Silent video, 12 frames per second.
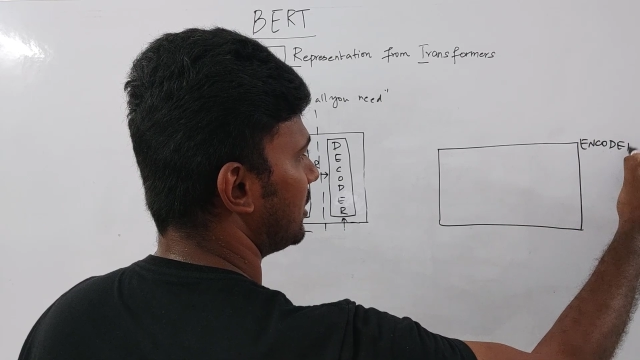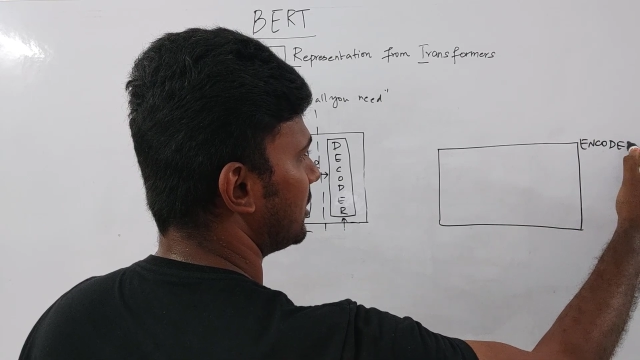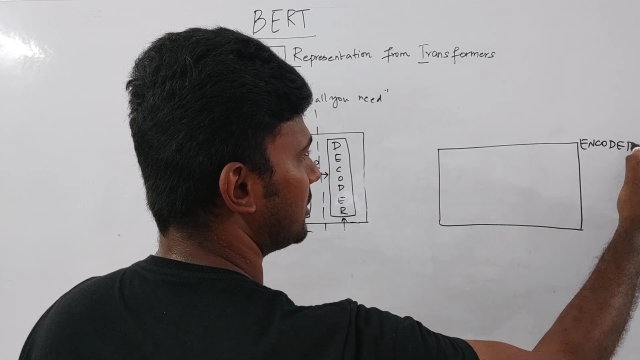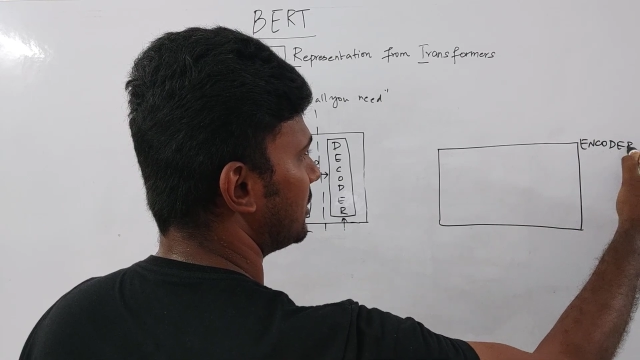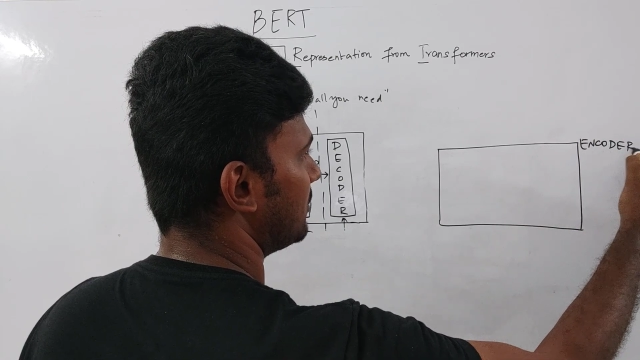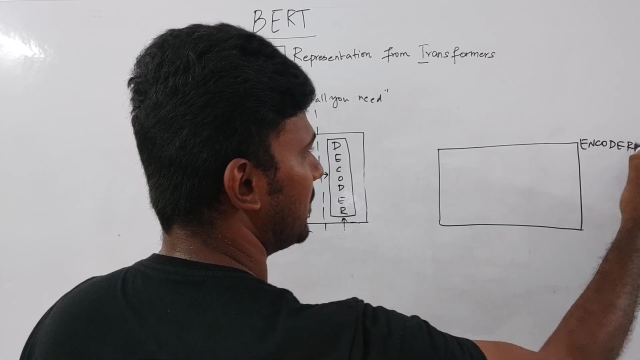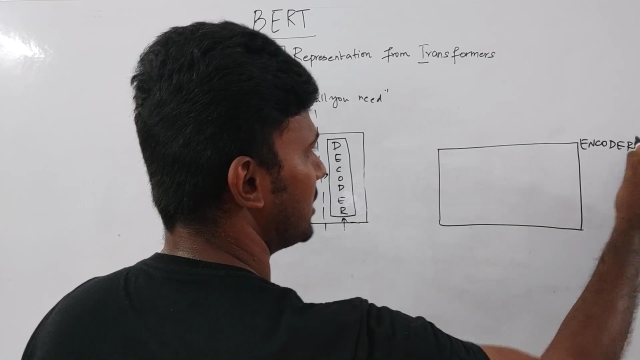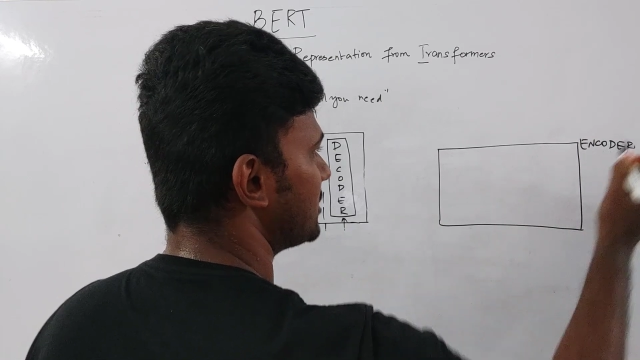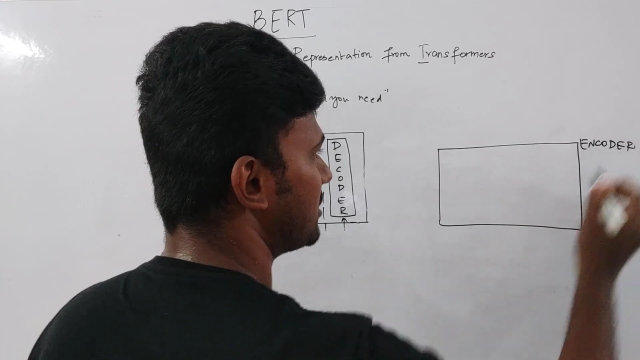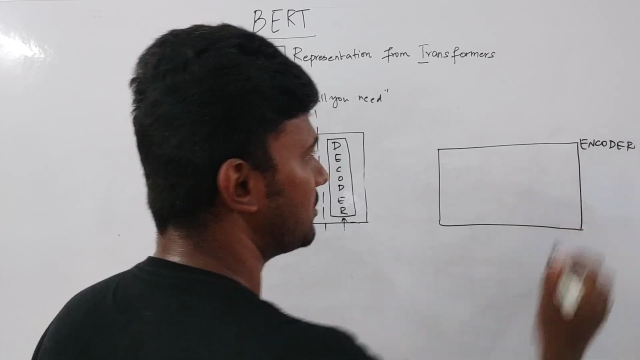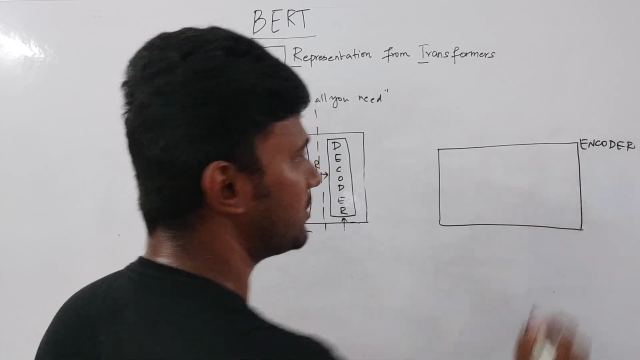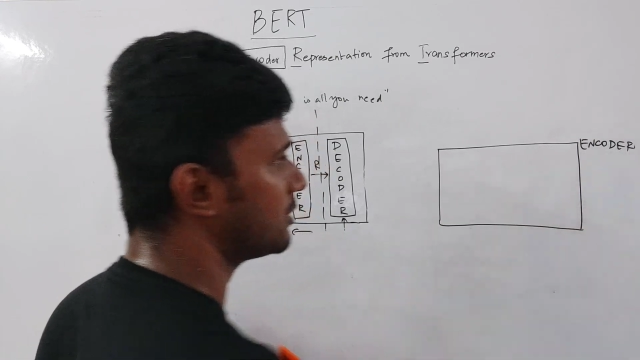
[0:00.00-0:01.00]
the
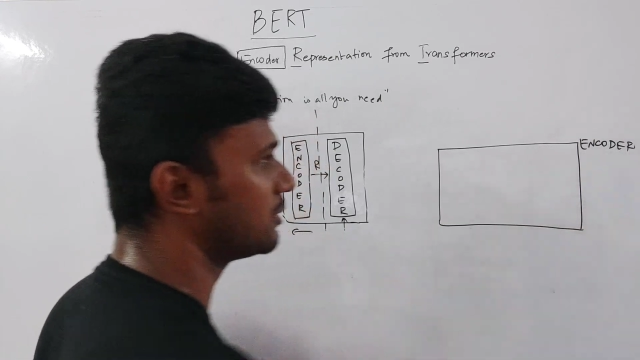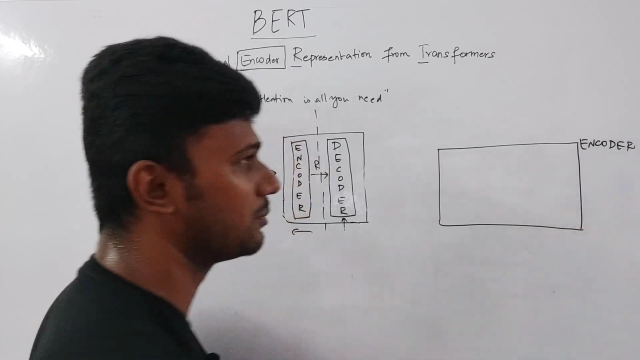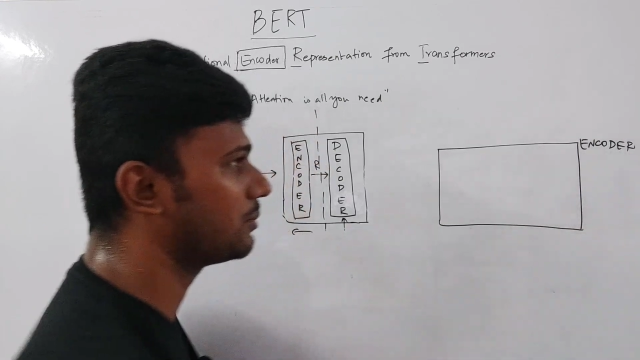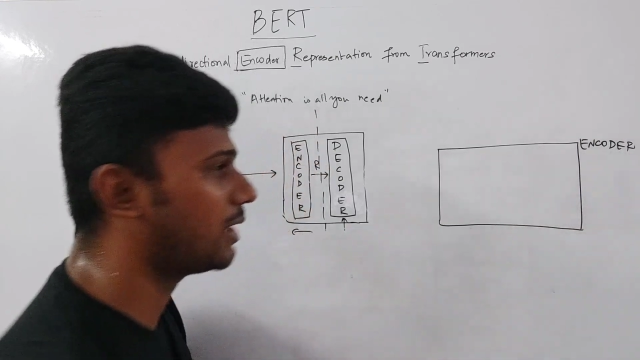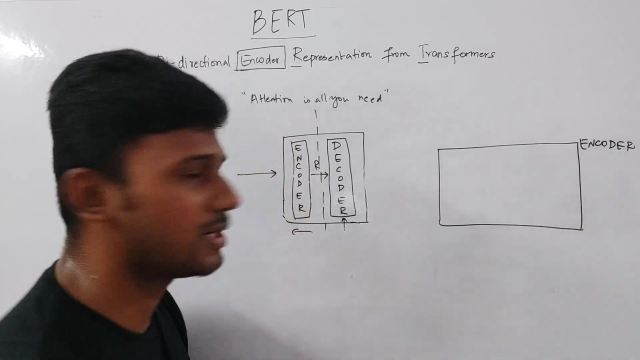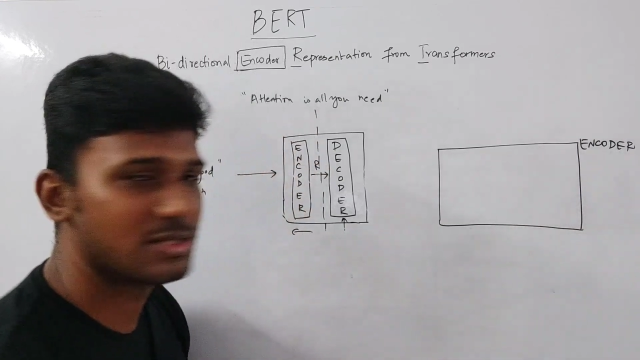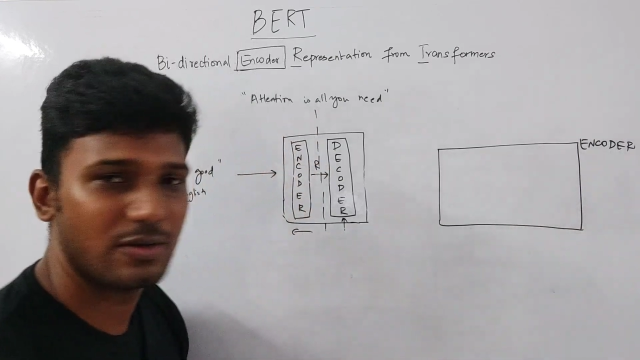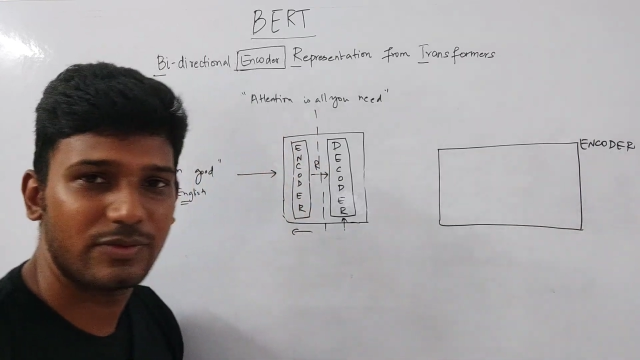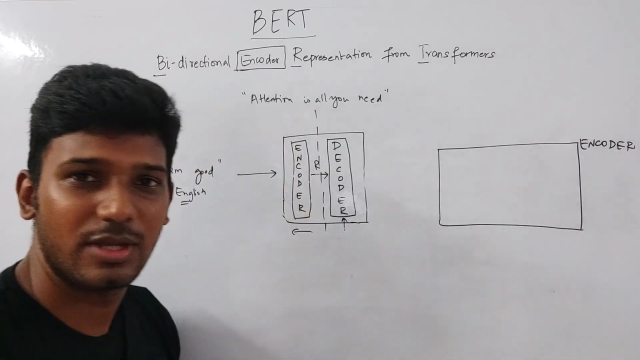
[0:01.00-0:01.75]
major parts of